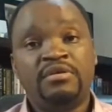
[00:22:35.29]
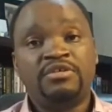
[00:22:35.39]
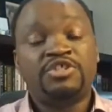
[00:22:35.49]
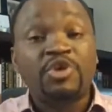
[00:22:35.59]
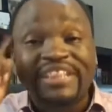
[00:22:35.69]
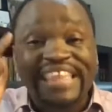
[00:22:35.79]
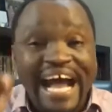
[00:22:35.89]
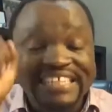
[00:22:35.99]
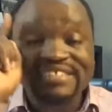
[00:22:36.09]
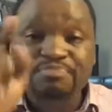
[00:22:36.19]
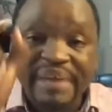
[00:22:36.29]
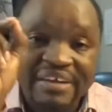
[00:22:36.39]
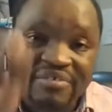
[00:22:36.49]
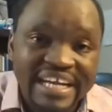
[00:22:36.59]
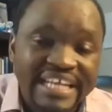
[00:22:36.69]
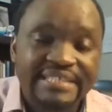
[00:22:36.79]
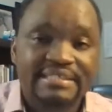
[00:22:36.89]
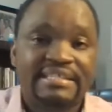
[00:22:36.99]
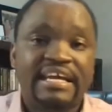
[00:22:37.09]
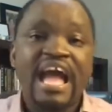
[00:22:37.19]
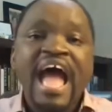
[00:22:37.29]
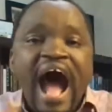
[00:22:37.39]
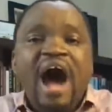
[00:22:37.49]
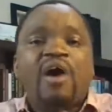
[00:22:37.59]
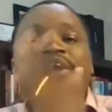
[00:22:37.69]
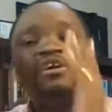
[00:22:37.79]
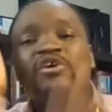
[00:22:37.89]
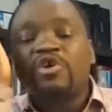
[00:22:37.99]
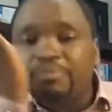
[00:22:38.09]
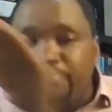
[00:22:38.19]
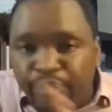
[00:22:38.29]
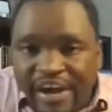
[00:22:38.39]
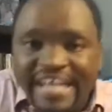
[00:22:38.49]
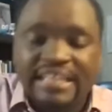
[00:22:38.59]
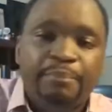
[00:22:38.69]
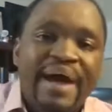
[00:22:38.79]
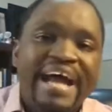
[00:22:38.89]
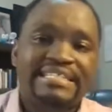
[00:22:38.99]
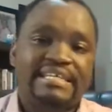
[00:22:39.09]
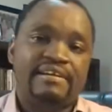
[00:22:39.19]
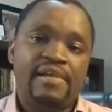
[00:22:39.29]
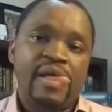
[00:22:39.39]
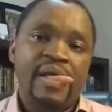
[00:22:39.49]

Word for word: So that's being realistic. How are you going to break the pattern?